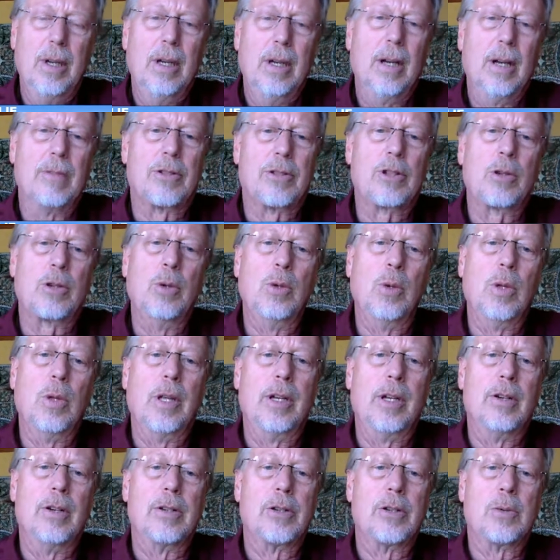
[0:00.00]
school
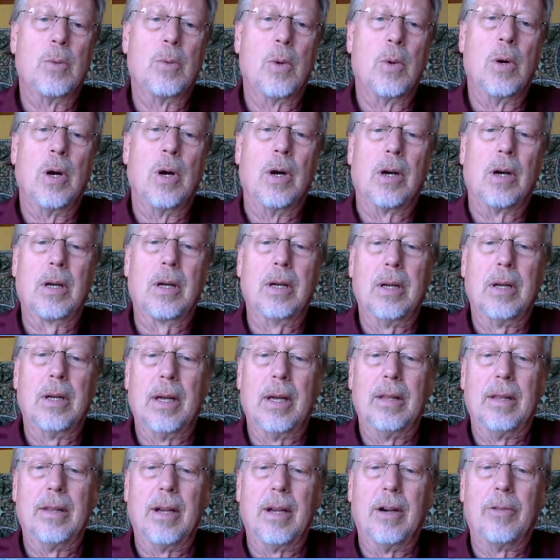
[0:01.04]
leaders' work,
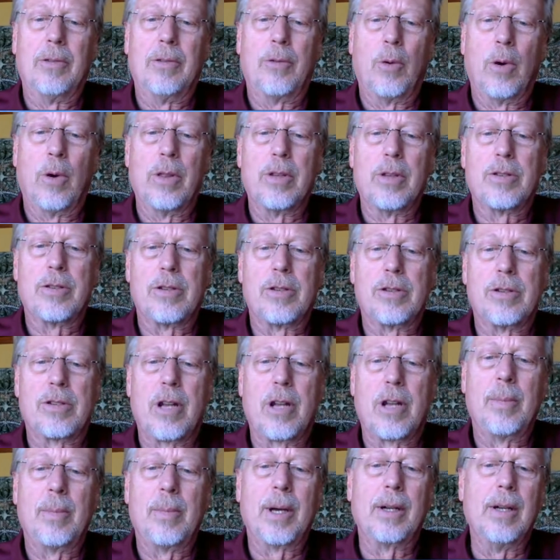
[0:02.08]
and therefore the
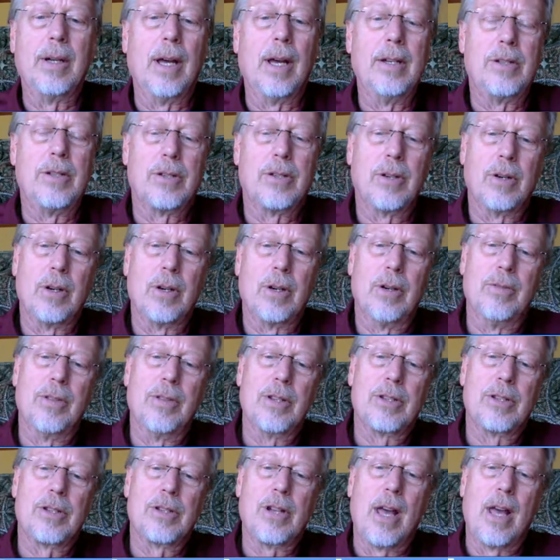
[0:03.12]
systemic nature of the
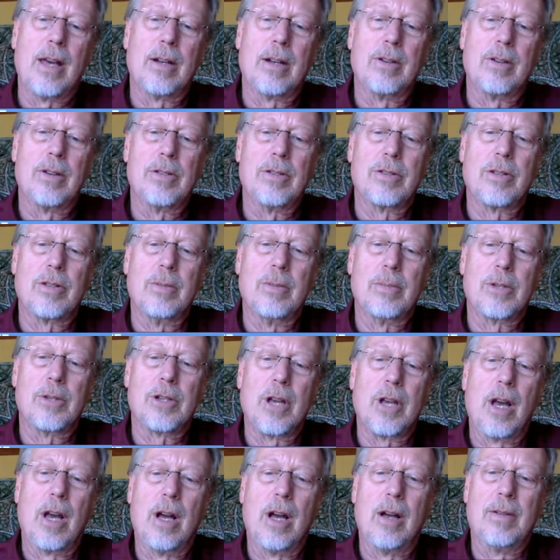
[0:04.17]
standards
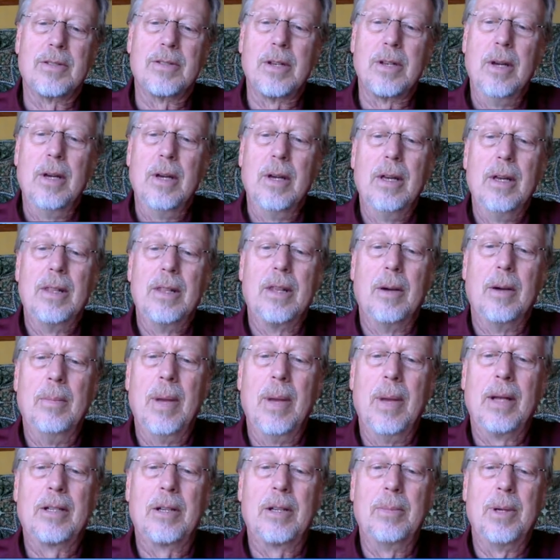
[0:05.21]
themselves. They're
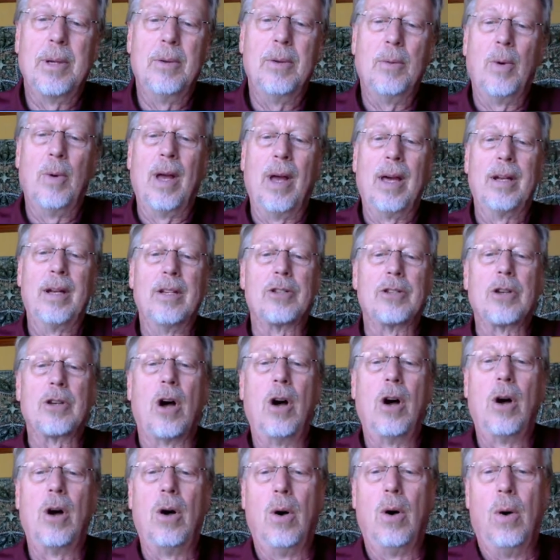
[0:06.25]
meant to be read as a
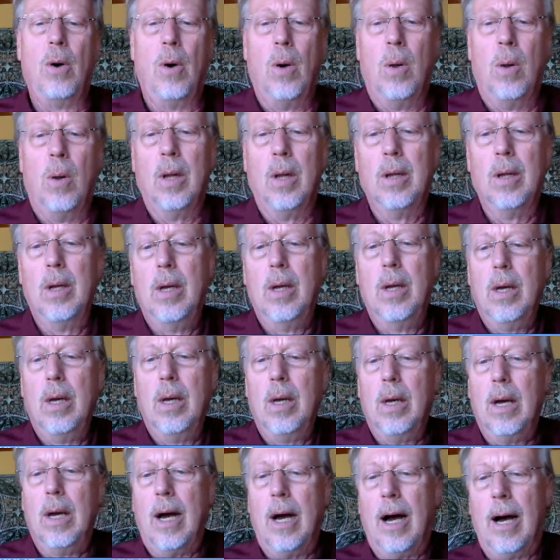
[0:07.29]
whole,
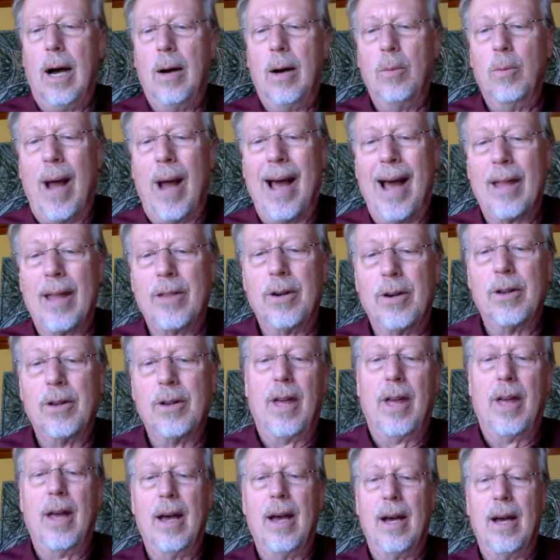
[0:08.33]
rather
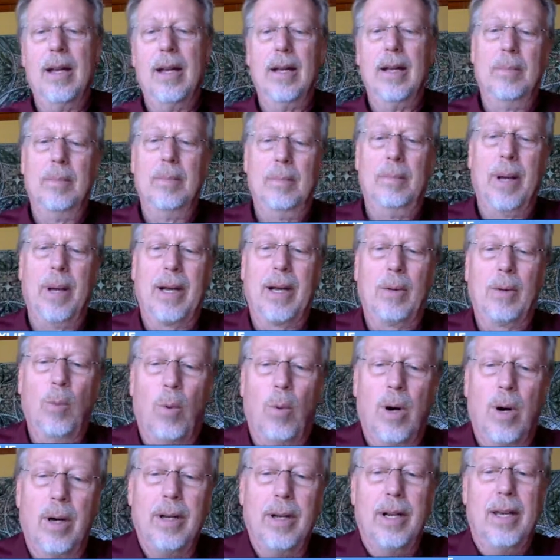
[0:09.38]
than pick
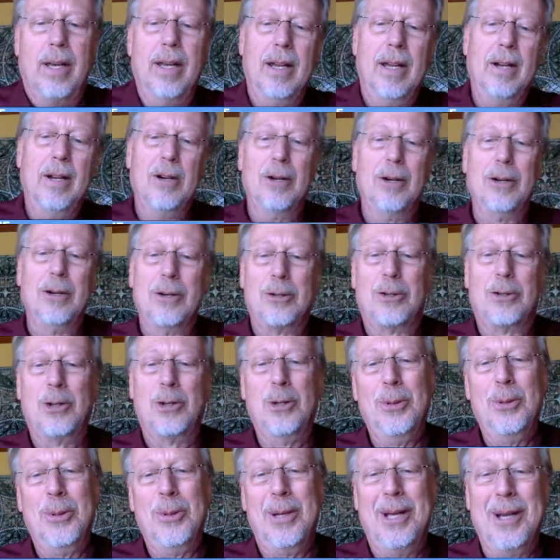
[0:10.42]
one here,
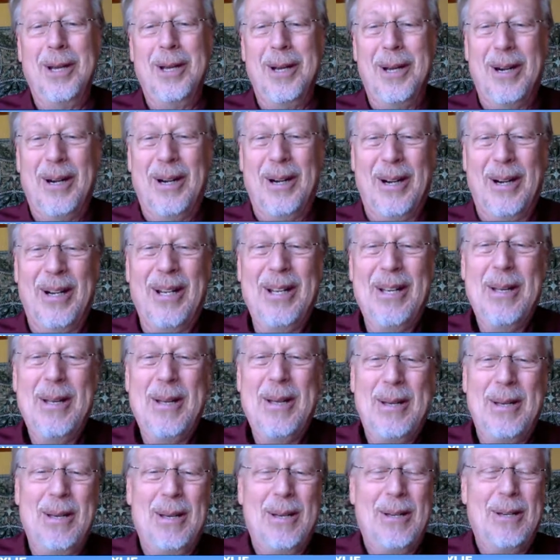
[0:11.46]
2 here,
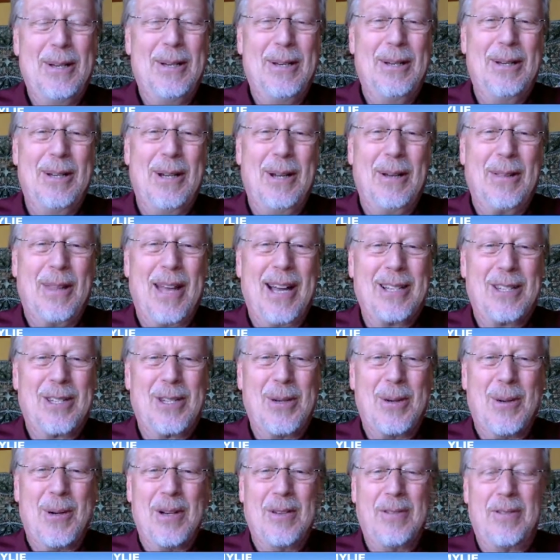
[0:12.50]
that
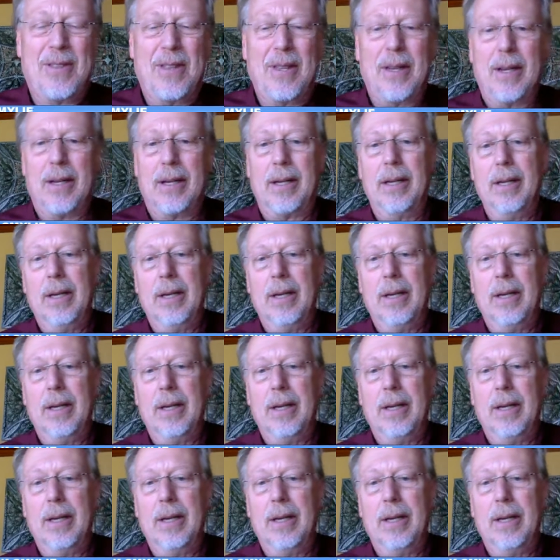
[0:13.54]
sort of thing.